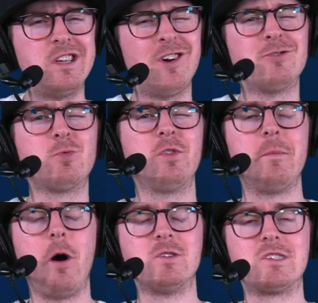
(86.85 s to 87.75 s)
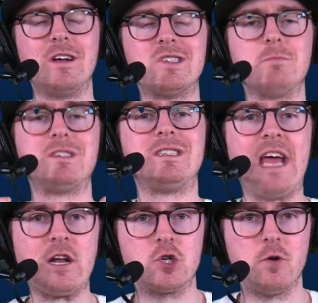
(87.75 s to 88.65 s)
Those were the most
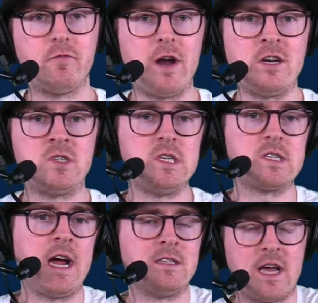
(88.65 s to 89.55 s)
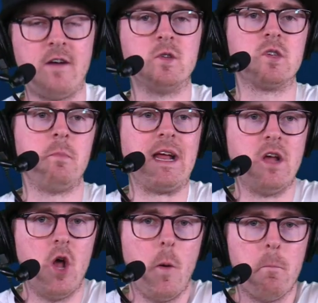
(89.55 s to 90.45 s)
substantial free agency signings. They obviously made
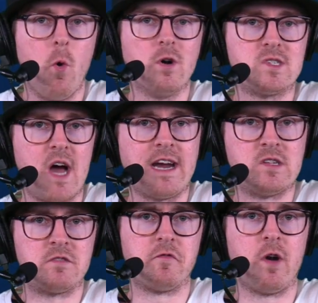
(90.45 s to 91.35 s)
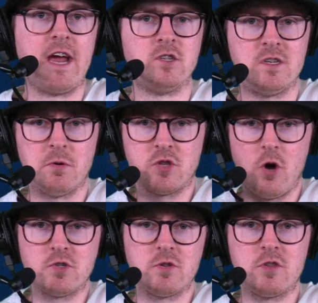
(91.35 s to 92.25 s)
more signings in free agency, but
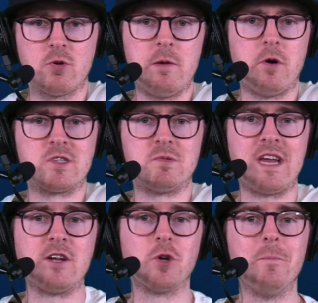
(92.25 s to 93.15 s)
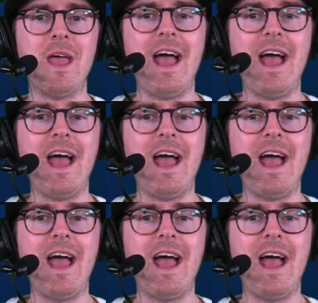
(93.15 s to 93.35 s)
those are the 3 most substantial.